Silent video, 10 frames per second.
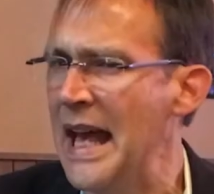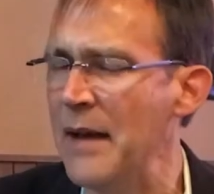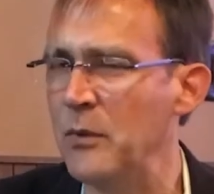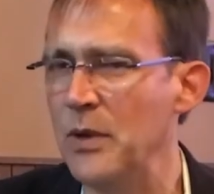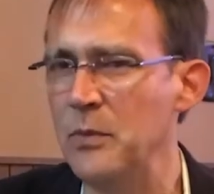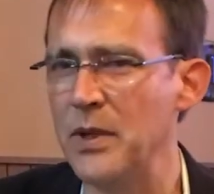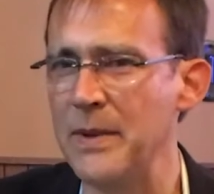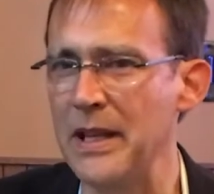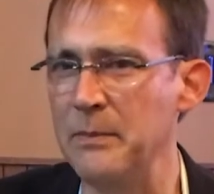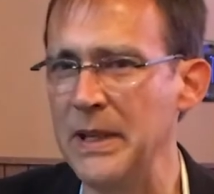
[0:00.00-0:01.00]
And what, what
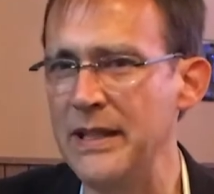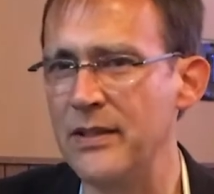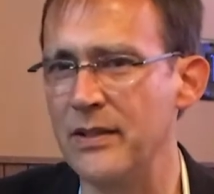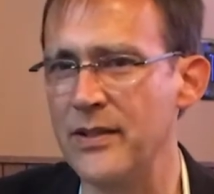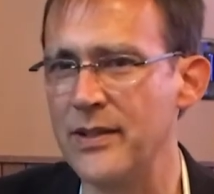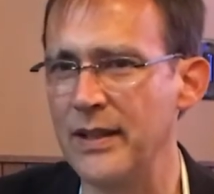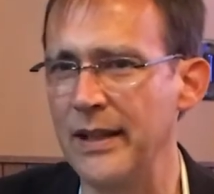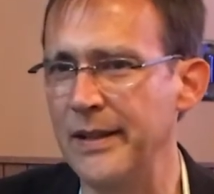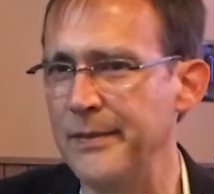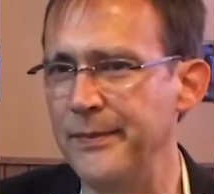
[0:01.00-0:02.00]
about the Beatles?
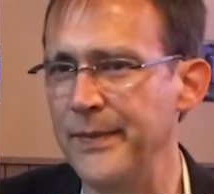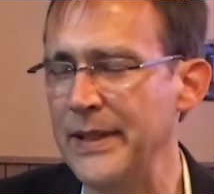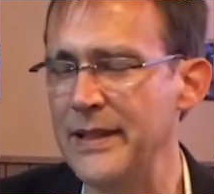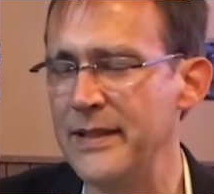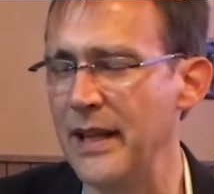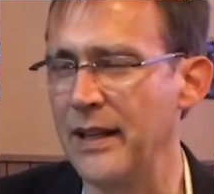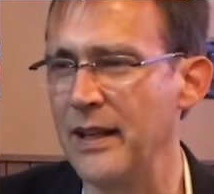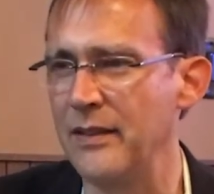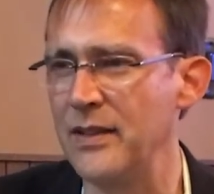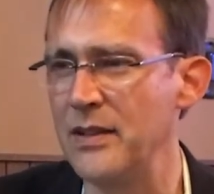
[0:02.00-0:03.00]
Um, does it
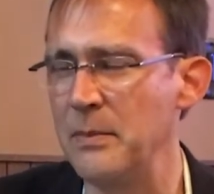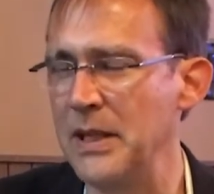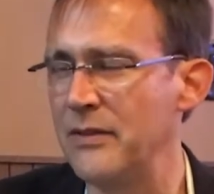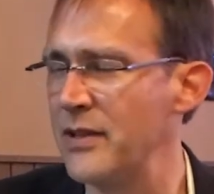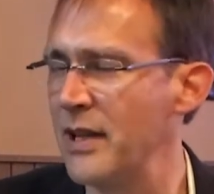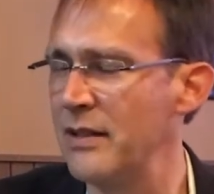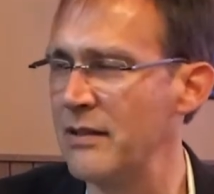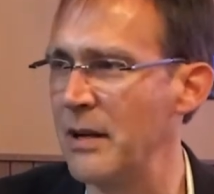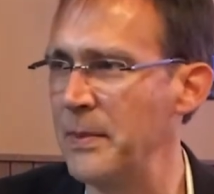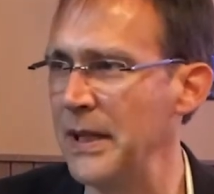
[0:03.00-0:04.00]
kind of do the Beatles
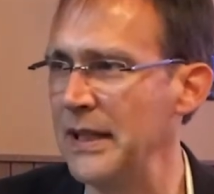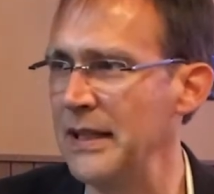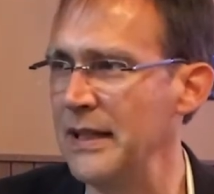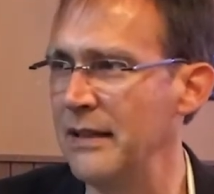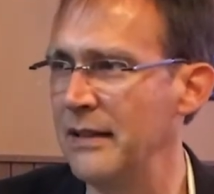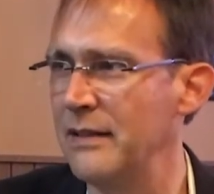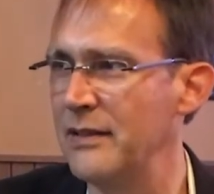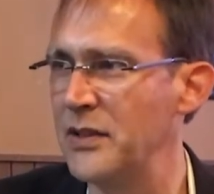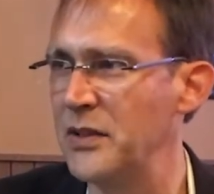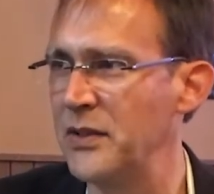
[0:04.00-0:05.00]
conjure up any
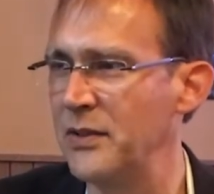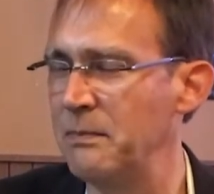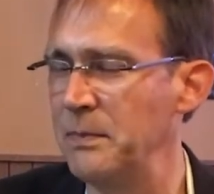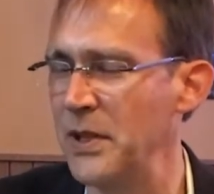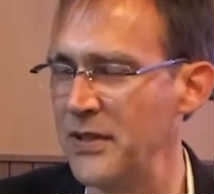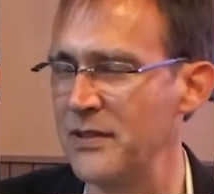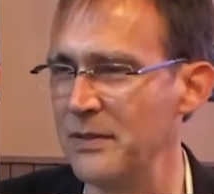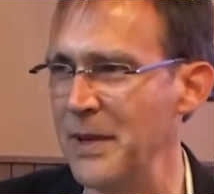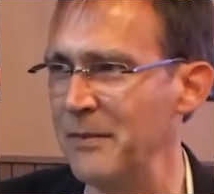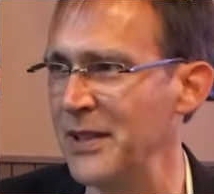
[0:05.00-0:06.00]
personal
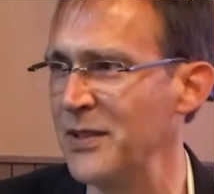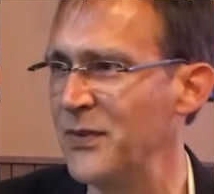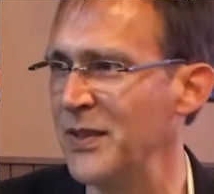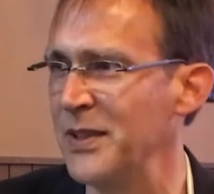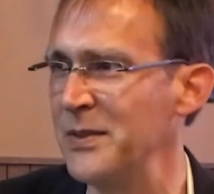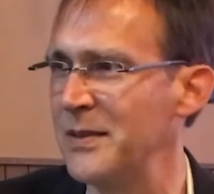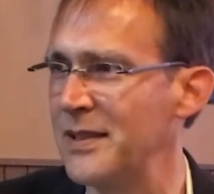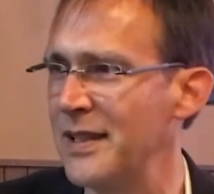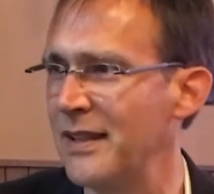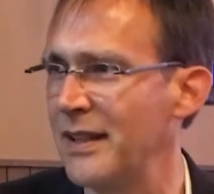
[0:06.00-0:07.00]
memories for you? Is
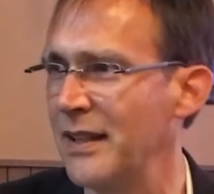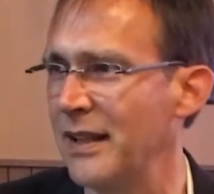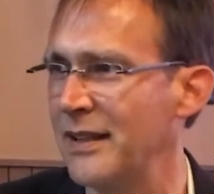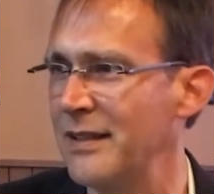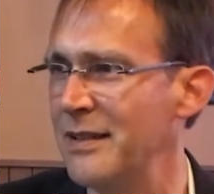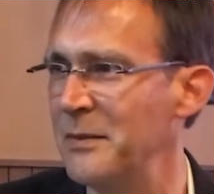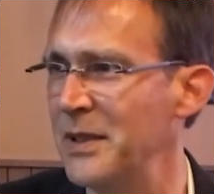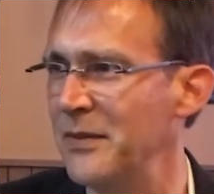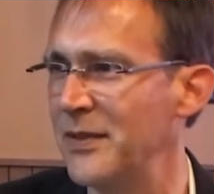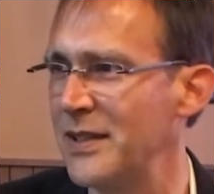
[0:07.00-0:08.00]
there like a time when
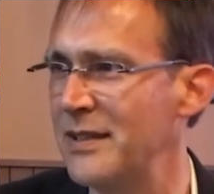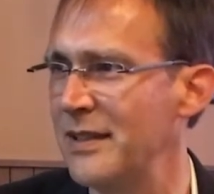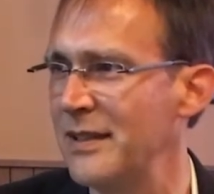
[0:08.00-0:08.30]
you first heard